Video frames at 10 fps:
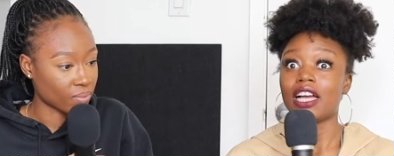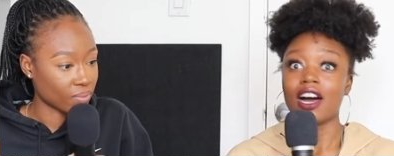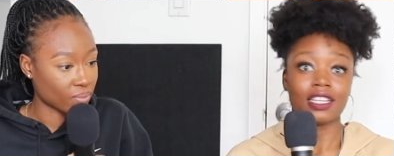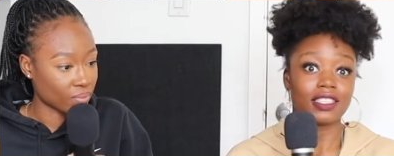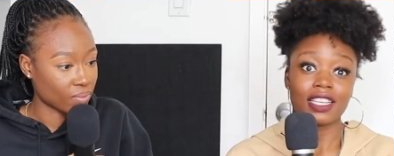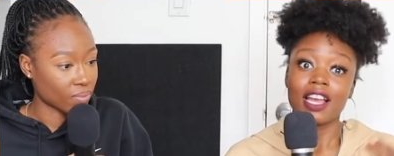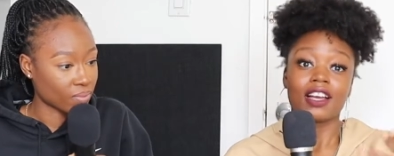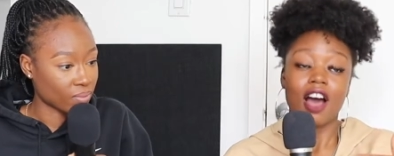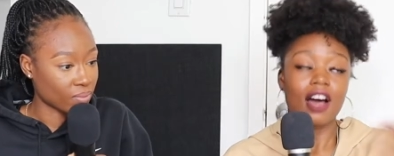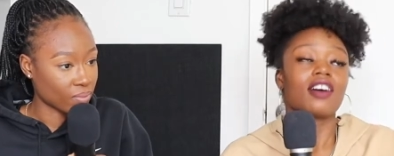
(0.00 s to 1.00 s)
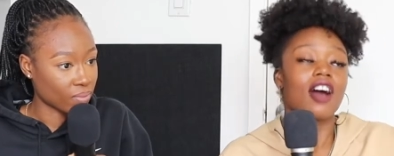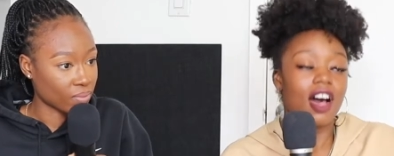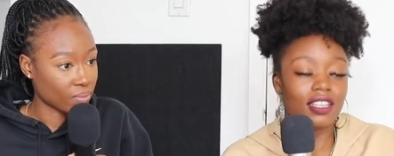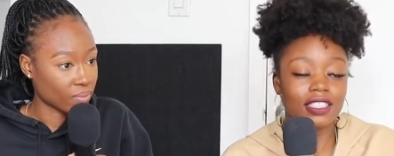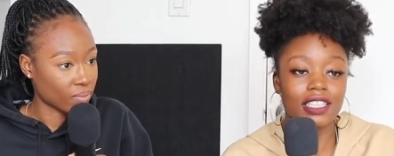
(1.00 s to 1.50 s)
Speaker 1: honest, go-
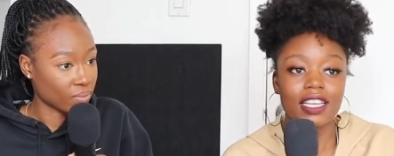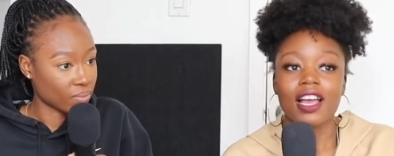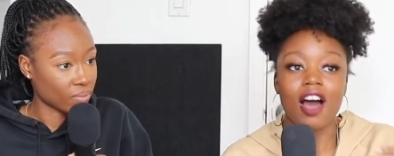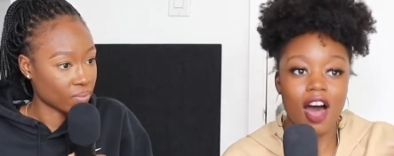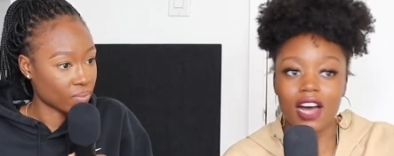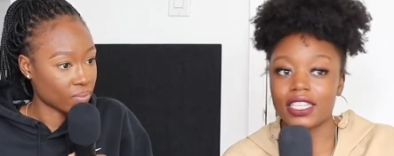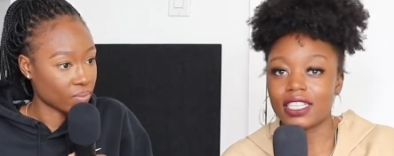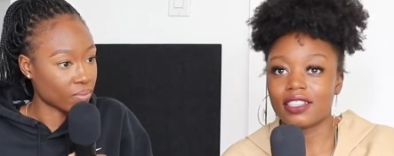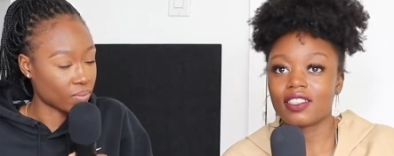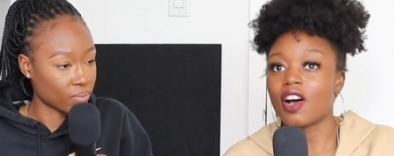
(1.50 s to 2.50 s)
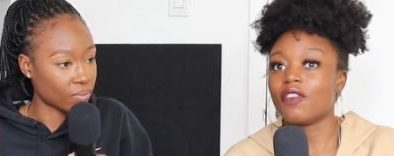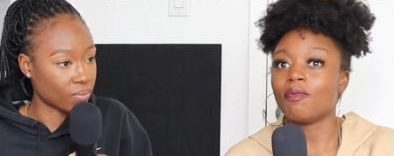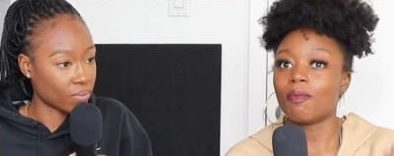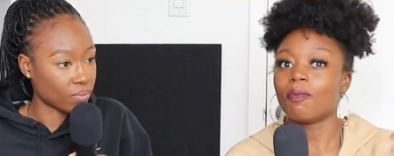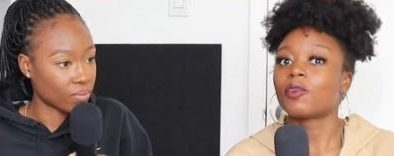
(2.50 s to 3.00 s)
godly audience mm-hmm. of
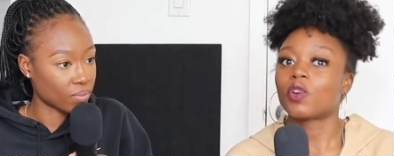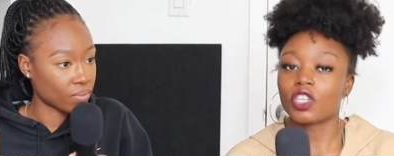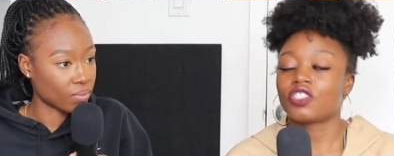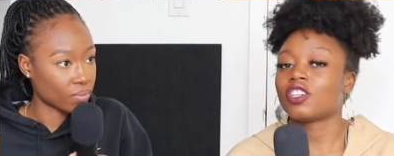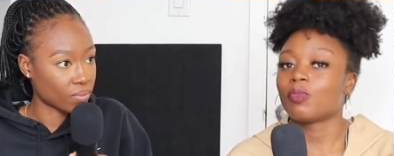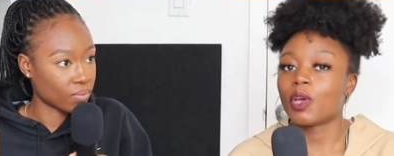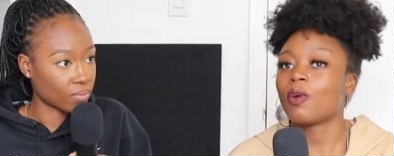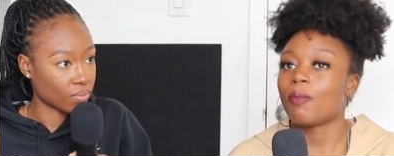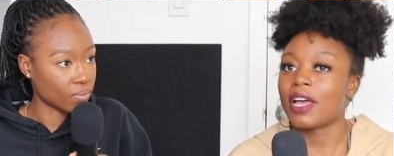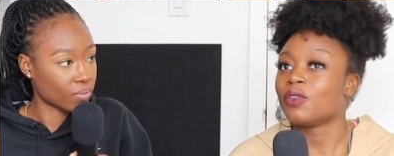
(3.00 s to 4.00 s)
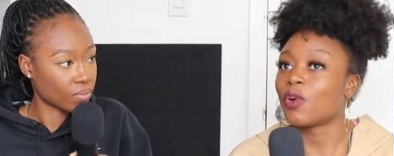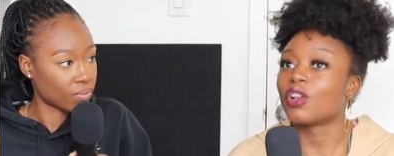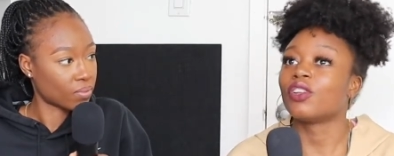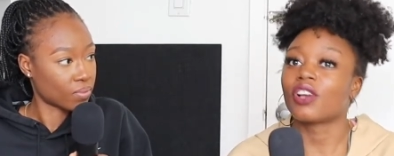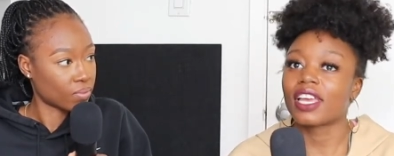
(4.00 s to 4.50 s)
Christian male men who are
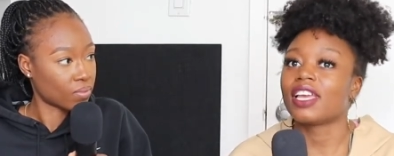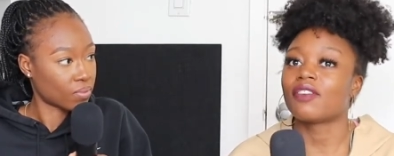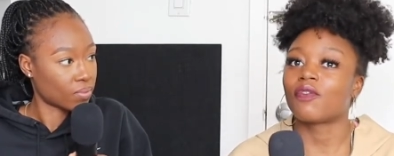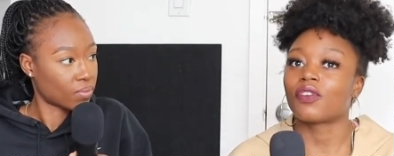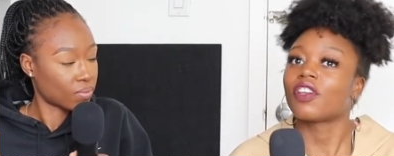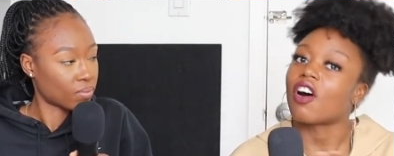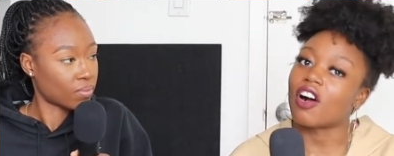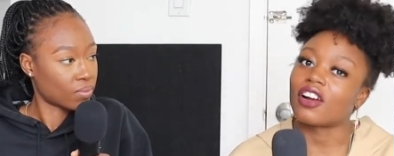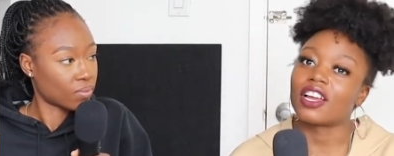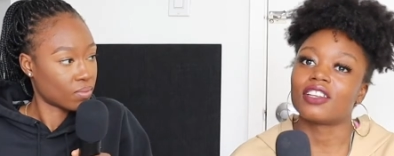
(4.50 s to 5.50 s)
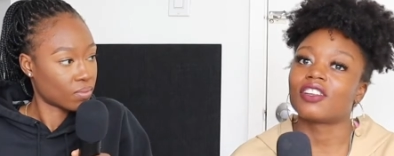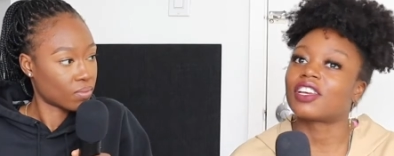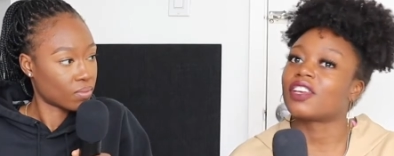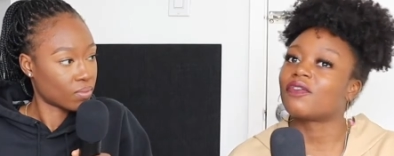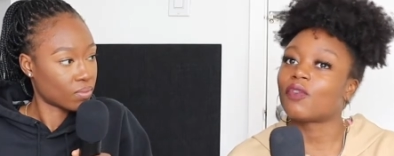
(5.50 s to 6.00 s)
looking for the heart and
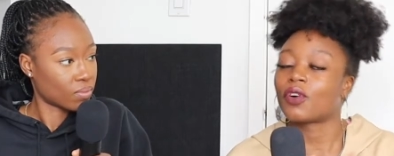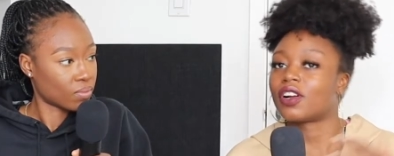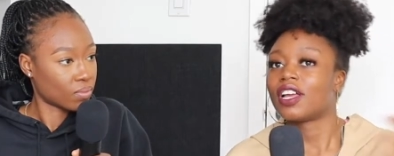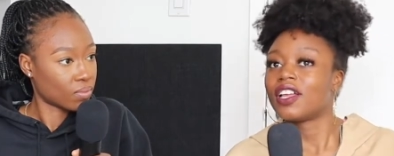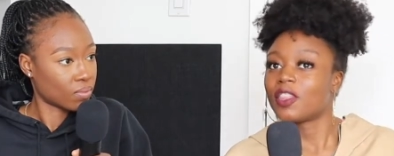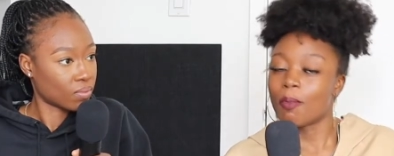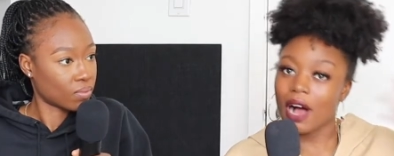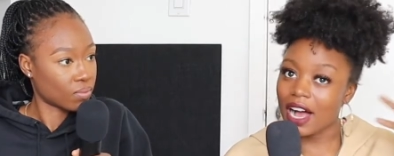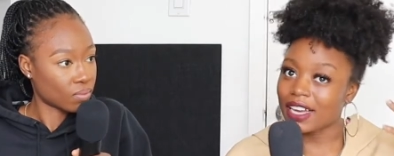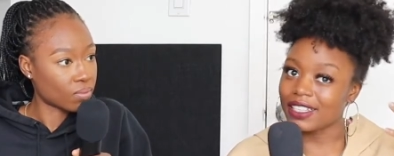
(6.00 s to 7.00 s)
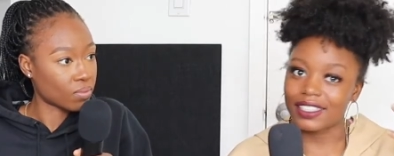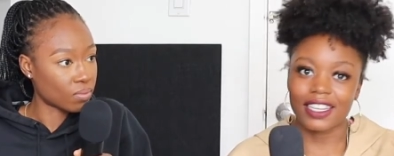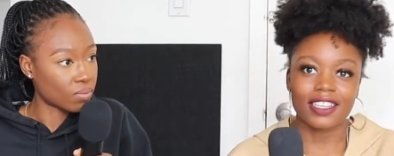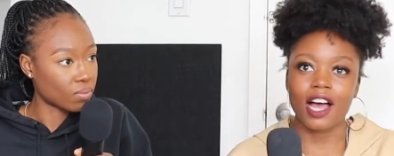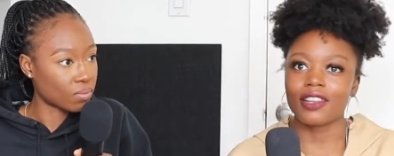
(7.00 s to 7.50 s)
looking for the mind mm-hmm. and
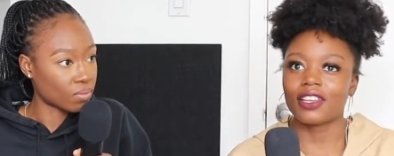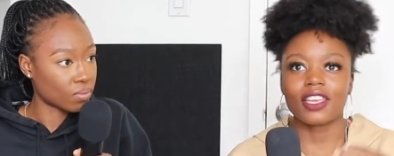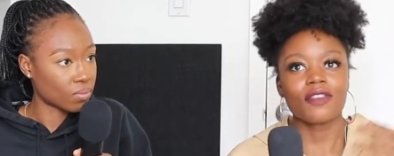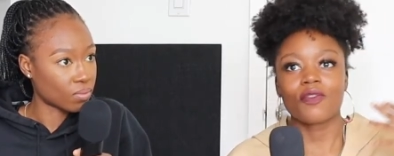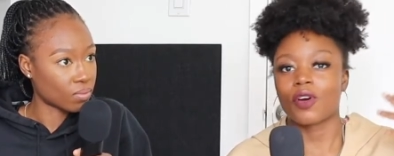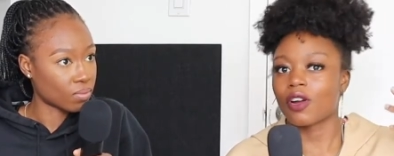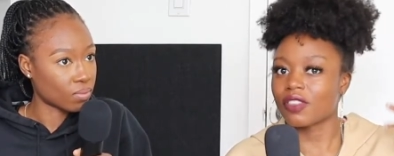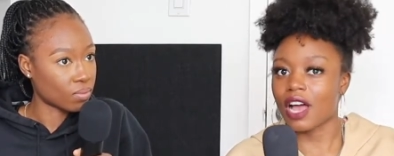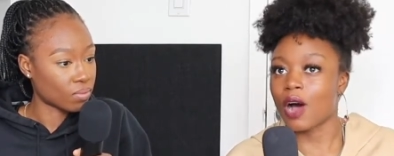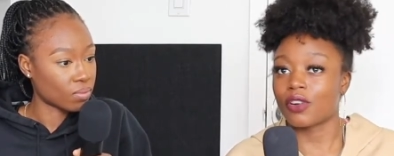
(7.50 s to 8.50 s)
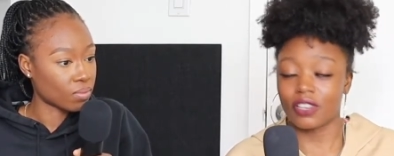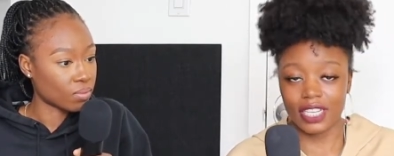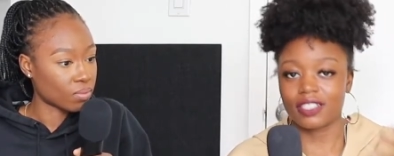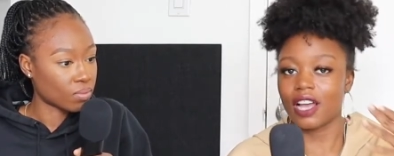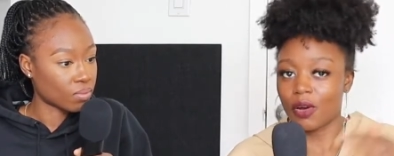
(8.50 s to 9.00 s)
not looking for the outer.
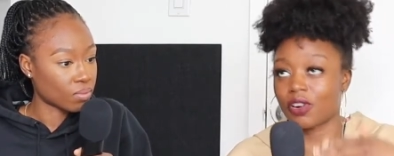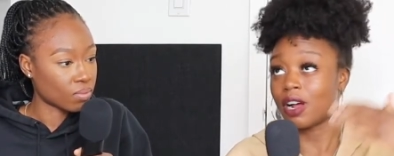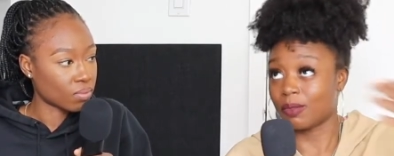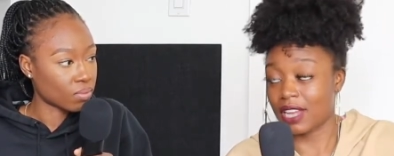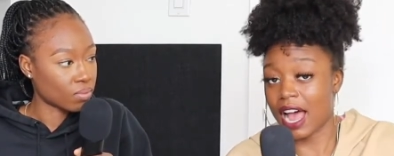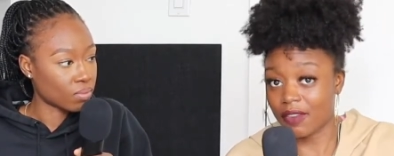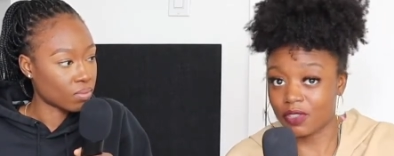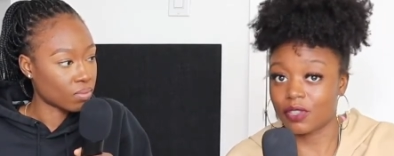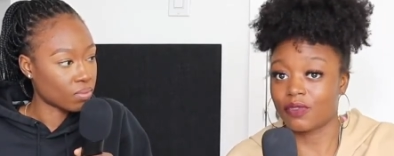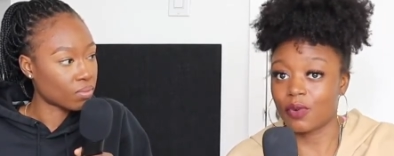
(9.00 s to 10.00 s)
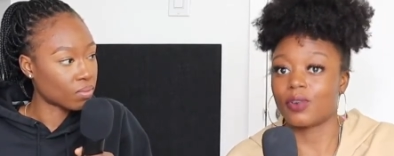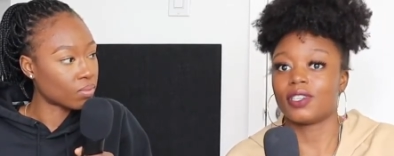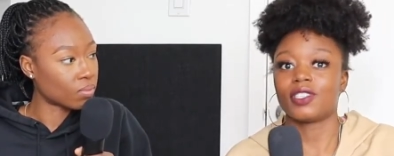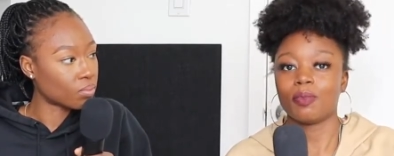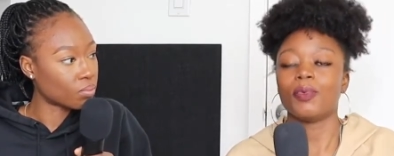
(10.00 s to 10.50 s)
Yes, the outer comes after, of course, mm-hmm.